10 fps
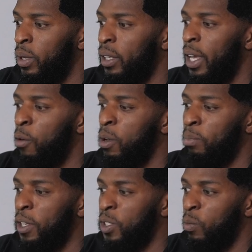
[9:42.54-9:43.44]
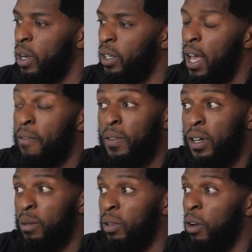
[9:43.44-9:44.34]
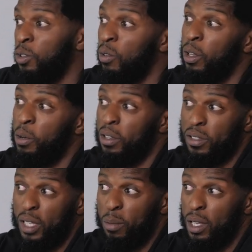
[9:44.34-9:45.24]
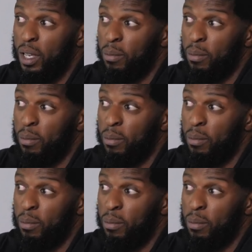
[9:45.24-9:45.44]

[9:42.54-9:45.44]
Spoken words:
like going places where I can have fun, but also learn at the same time.